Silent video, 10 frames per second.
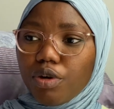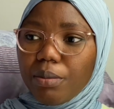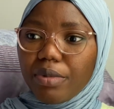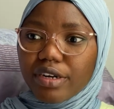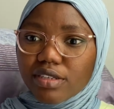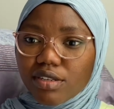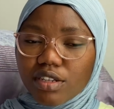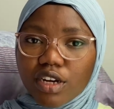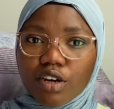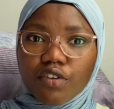
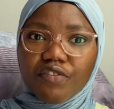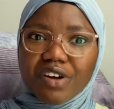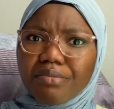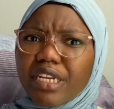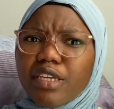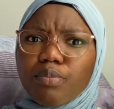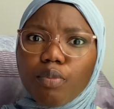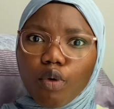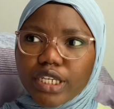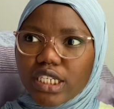personal, family
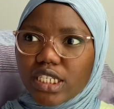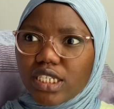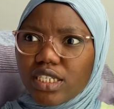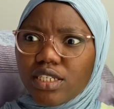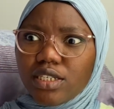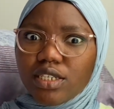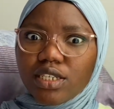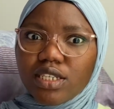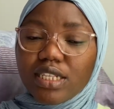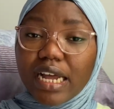bonding
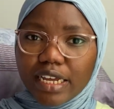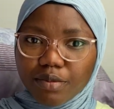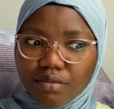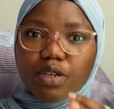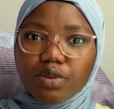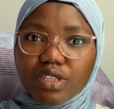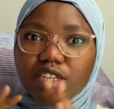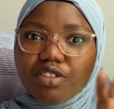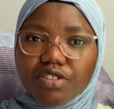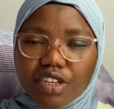time. It was
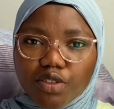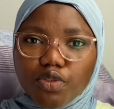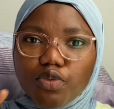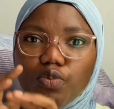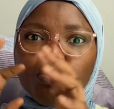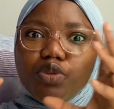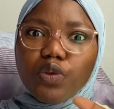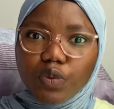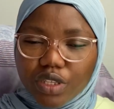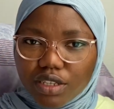intricate to
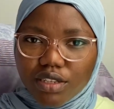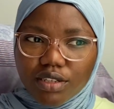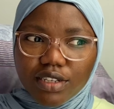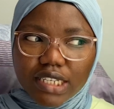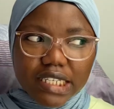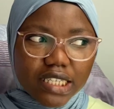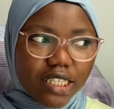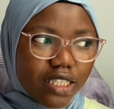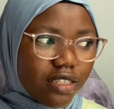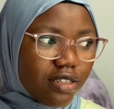building
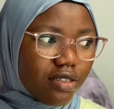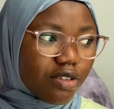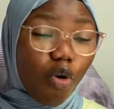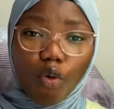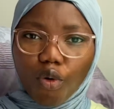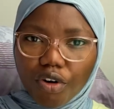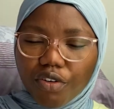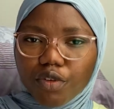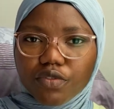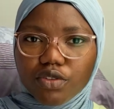the core
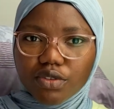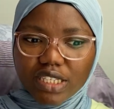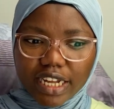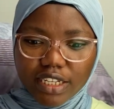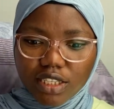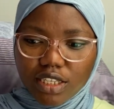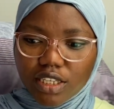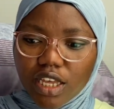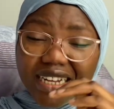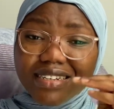of the society,
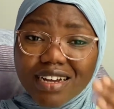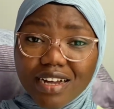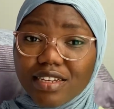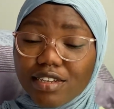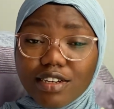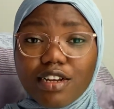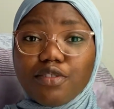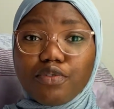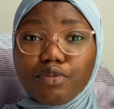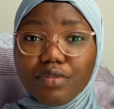and that again kind
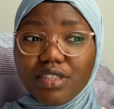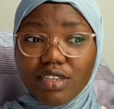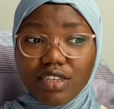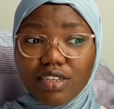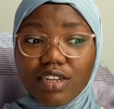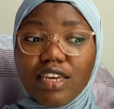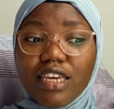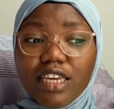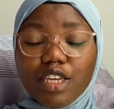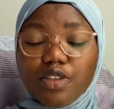of got me thinking
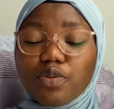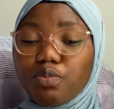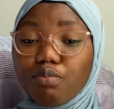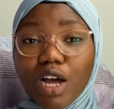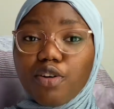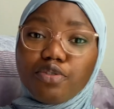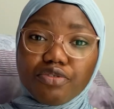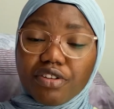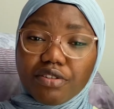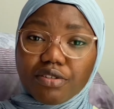into my own
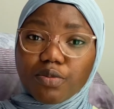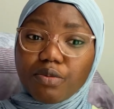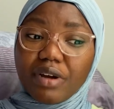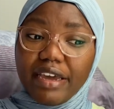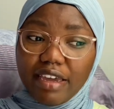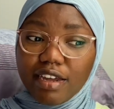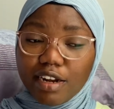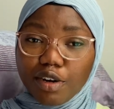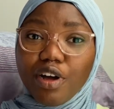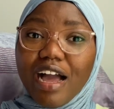relationship with my hair
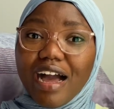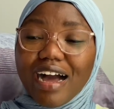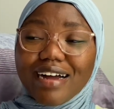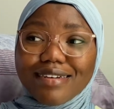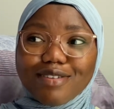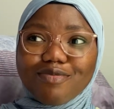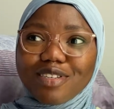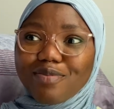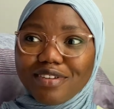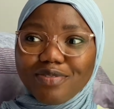now. And
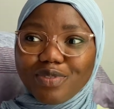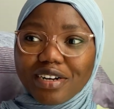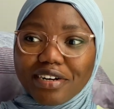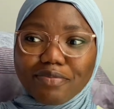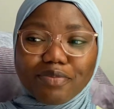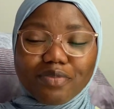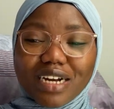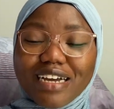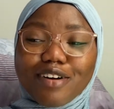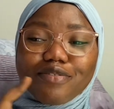best believe that I
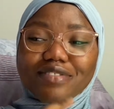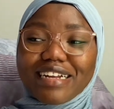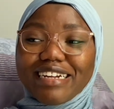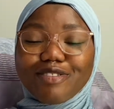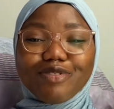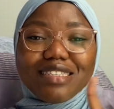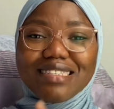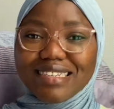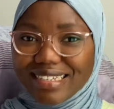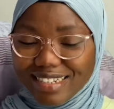have started
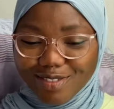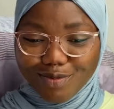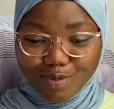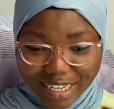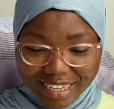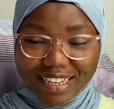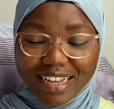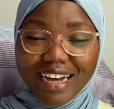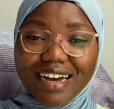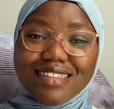rethinking the way
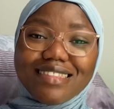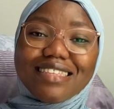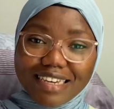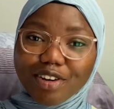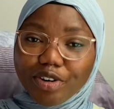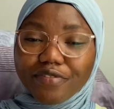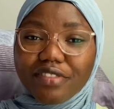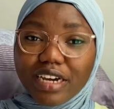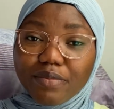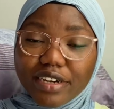I think of the
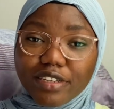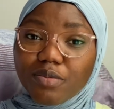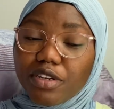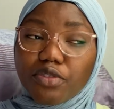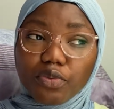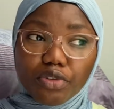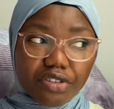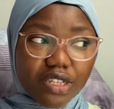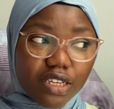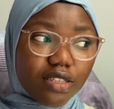time that I spend on wash
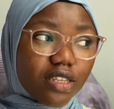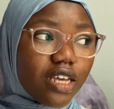days